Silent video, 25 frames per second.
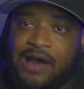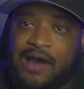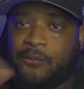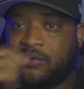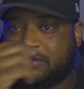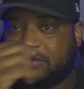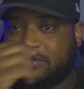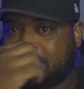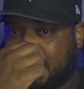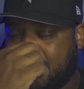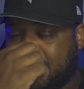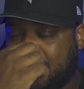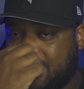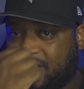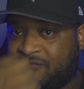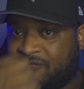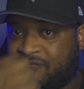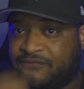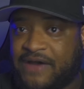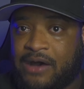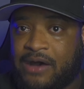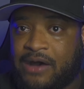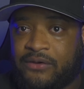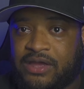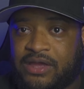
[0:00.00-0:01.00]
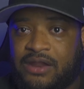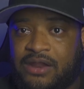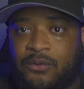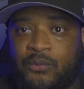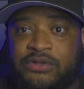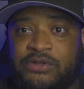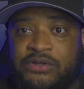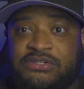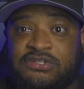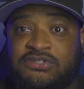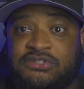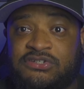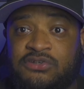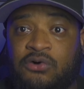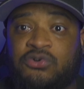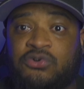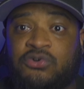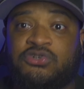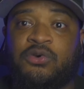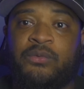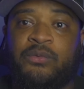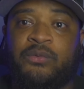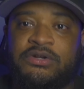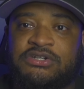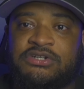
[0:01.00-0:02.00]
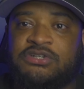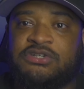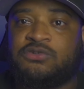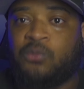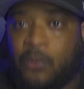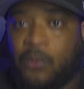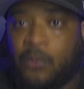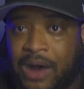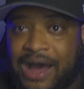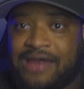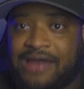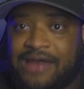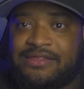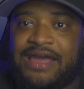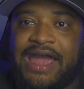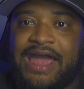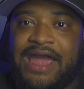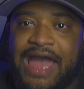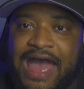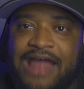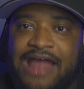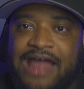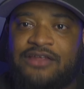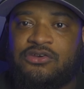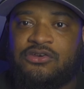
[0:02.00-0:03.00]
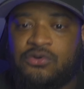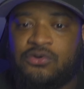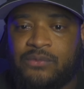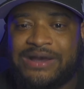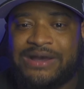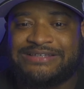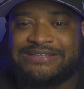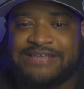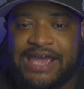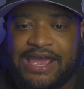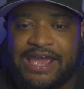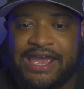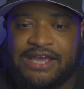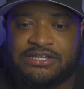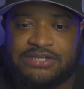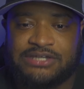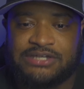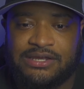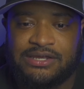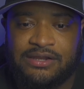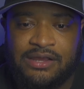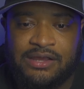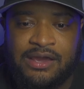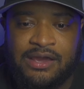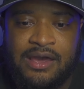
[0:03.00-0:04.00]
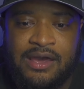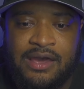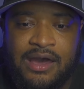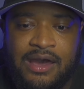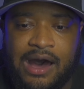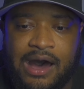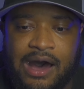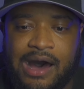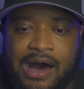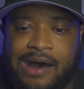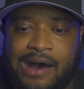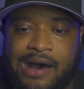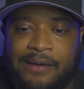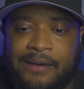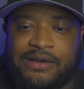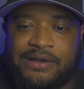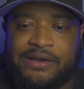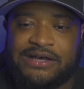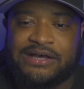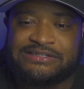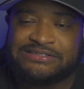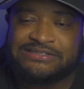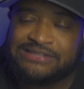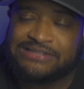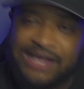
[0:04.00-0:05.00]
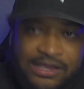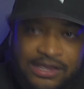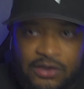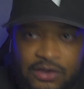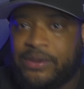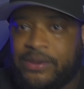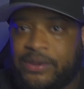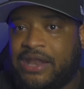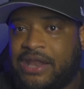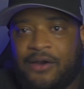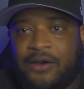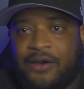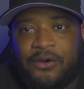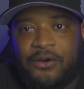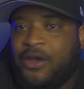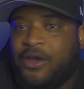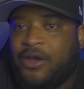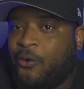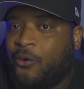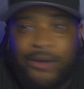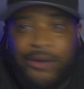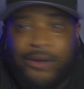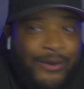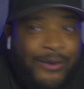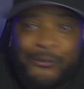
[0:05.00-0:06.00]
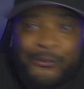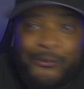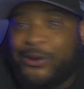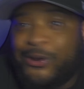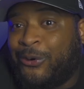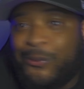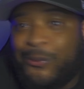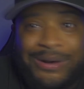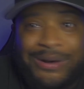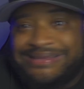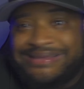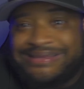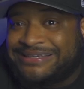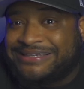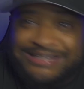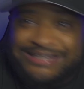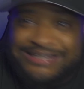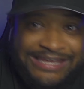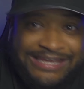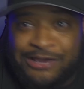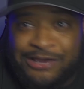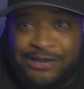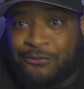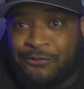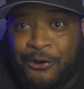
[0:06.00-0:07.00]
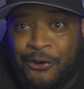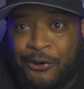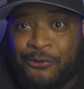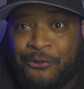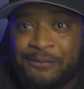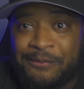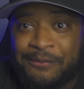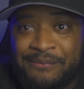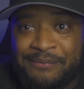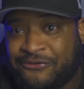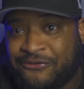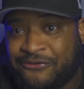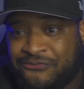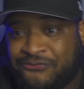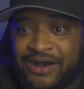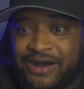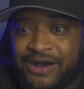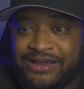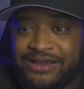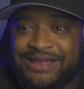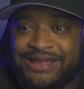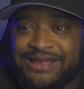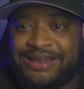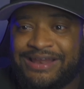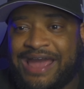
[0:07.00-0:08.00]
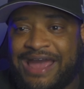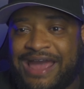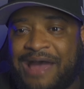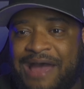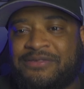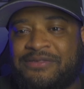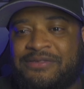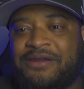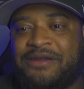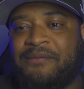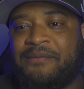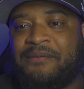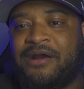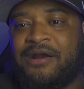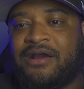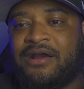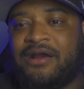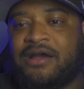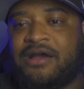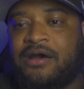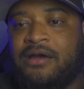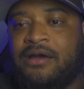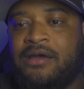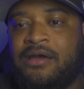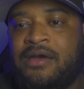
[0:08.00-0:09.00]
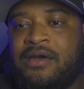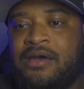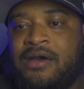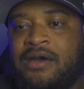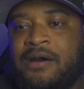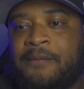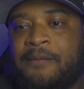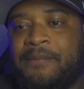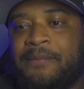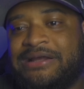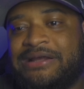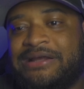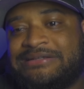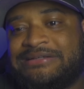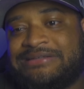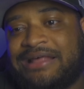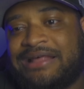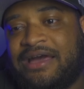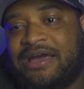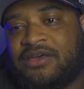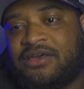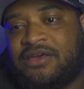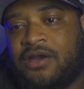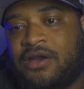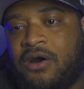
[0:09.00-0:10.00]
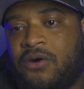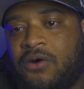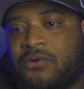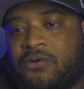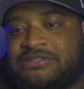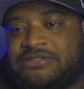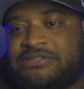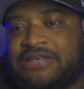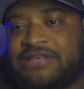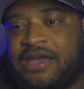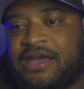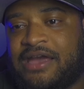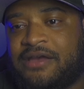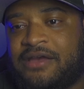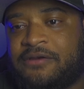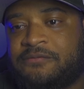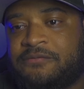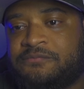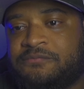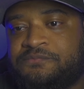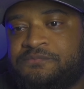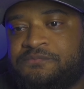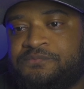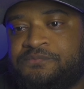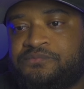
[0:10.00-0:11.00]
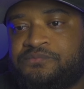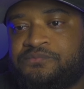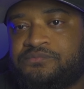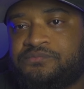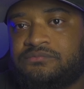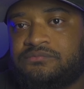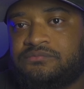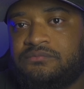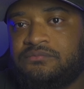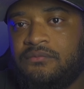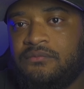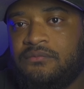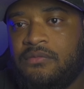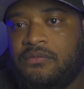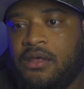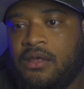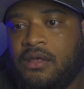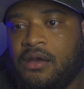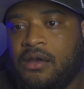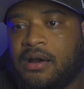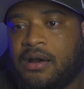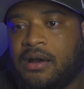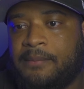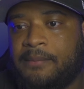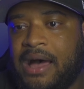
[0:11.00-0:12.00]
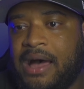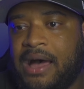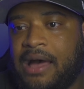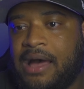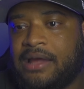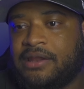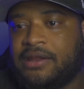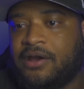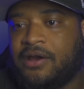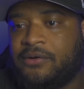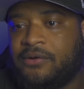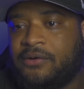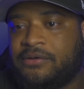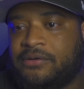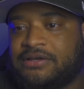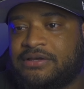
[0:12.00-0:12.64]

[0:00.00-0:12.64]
was in Falcon and Winter Soldier, which is why they had U.S. Agent. Because it's like, yo, we know we don't want this Negro to be fucking Captain America. But it's like, yo, it's like, come on, yo.